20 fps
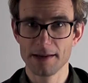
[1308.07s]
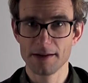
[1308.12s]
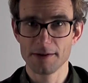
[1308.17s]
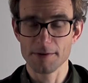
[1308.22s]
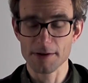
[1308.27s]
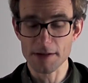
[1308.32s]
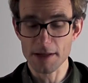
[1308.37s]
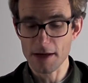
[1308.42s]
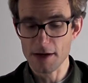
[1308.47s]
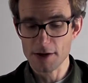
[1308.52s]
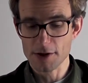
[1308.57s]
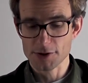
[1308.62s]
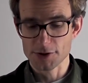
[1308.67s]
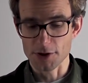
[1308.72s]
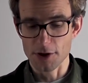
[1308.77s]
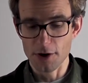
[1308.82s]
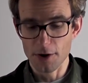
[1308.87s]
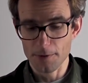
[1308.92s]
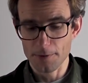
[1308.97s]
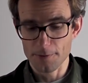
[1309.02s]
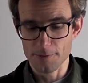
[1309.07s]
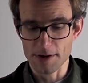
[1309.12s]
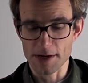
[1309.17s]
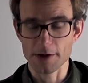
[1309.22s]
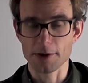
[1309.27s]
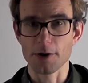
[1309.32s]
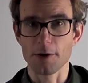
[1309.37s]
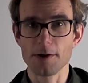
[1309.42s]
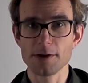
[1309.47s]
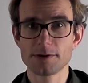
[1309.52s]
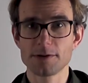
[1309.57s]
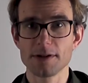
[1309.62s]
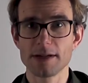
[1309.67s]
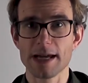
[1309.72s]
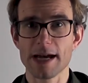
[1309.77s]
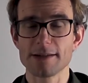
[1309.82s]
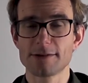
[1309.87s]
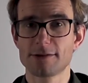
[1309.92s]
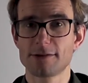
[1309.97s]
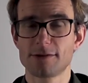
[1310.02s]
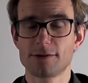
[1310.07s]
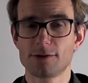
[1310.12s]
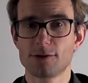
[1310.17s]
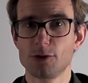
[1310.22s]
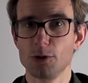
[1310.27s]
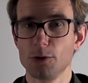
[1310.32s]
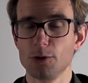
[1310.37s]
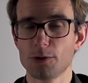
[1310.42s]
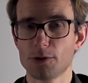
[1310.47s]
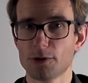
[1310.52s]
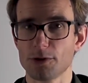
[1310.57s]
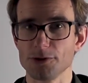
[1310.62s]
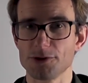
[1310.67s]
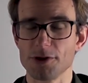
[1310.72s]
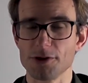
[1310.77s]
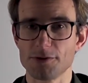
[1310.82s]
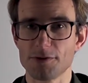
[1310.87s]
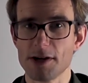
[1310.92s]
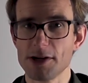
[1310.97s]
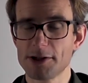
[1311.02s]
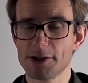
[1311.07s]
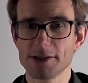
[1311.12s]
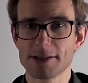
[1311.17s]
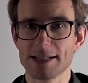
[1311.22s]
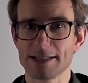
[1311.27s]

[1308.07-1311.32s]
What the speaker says: Right? So we're going to get two concentrations,